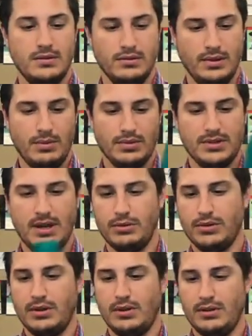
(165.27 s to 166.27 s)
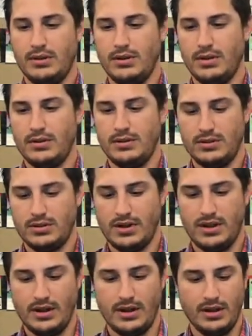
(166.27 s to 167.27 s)
That one's not really good. Let's
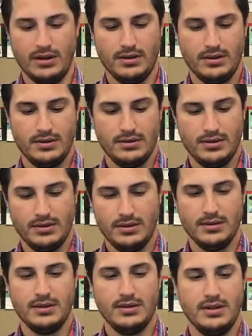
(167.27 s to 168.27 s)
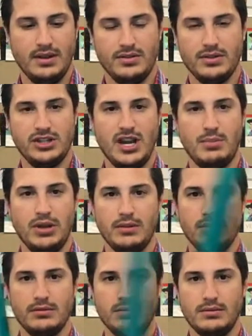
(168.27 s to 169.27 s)
try that again. Shape
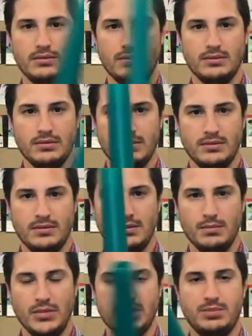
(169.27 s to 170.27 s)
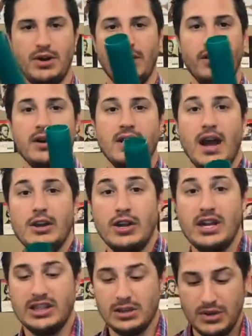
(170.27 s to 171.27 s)
it. Much better. And you
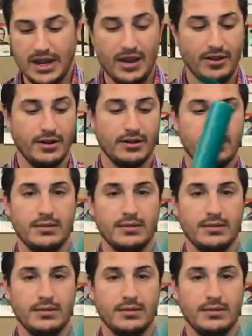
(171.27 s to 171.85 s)
can hit them together.